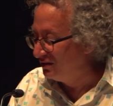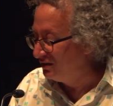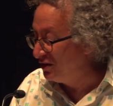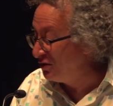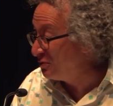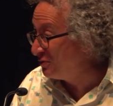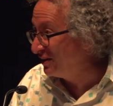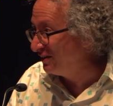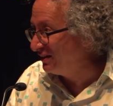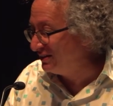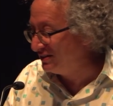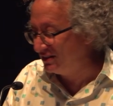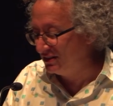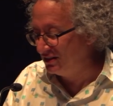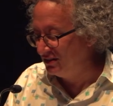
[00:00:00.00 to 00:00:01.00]
No
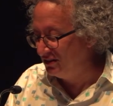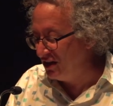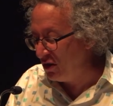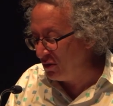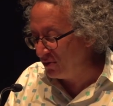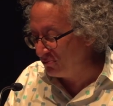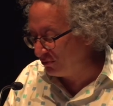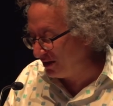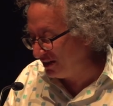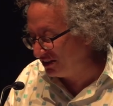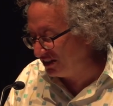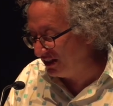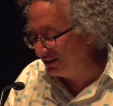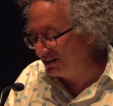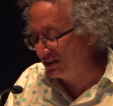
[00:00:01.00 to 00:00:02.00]
realist, no
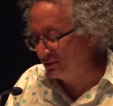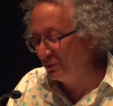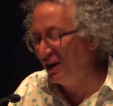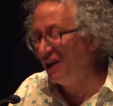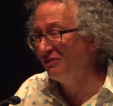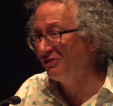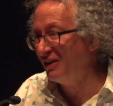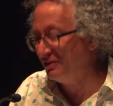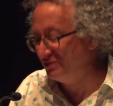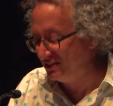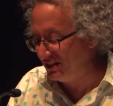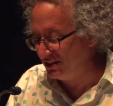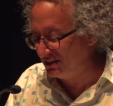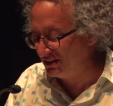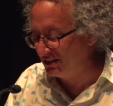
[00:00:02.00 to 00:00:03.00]
impressionist would ever have
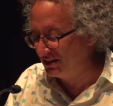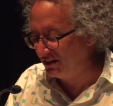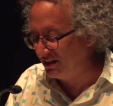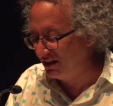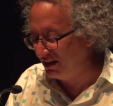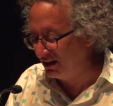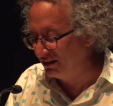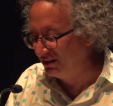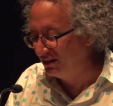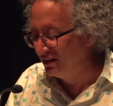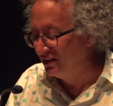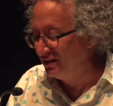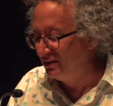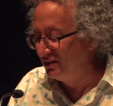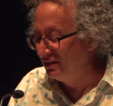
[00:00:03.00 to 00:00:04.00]
said such a thing.
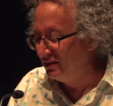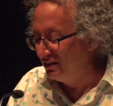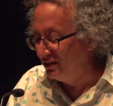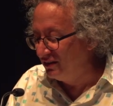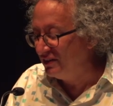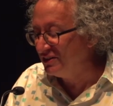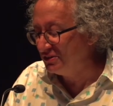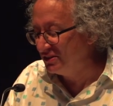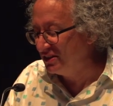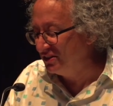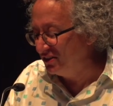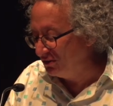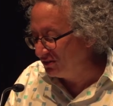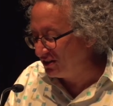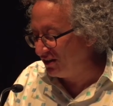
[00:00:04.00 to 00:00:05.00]
This was a
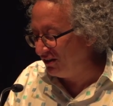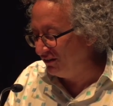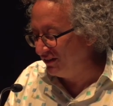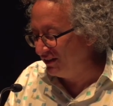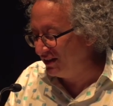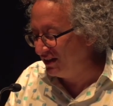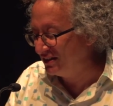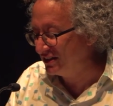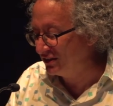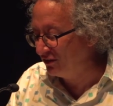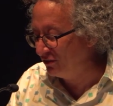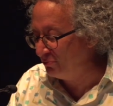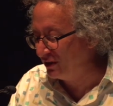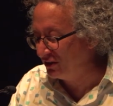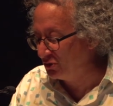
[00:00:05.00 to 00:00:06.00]
new turn in the history
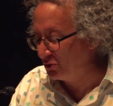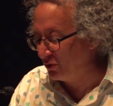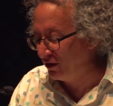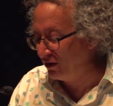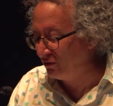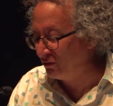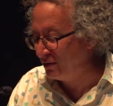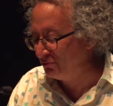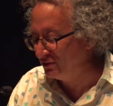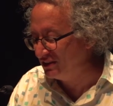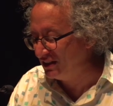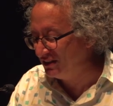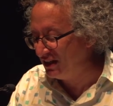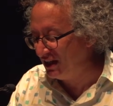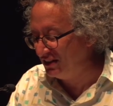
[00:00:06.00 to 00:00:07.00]
of pictorial
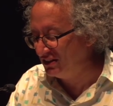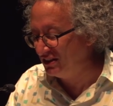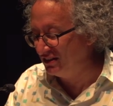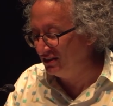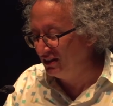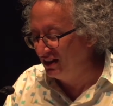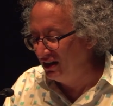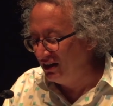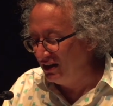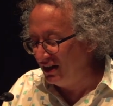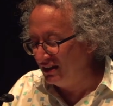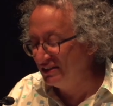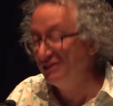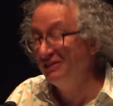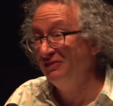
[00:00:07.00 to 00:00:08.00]
representation
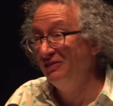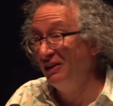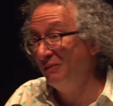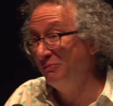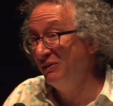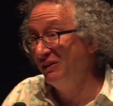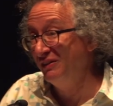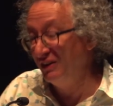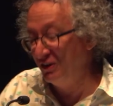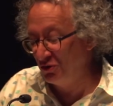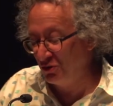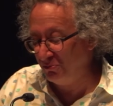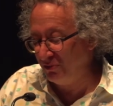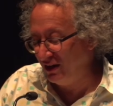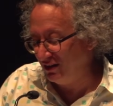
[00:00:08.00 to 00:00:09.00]
as it developed in the
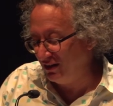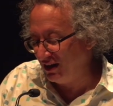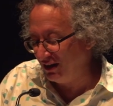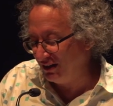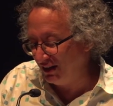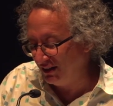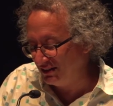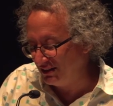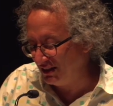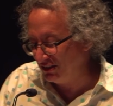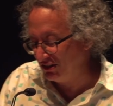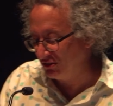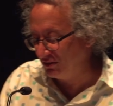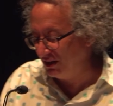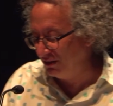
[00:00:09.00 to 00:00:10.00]
European 19th
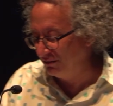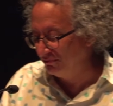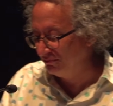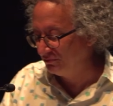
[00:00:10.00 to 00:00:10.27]
century.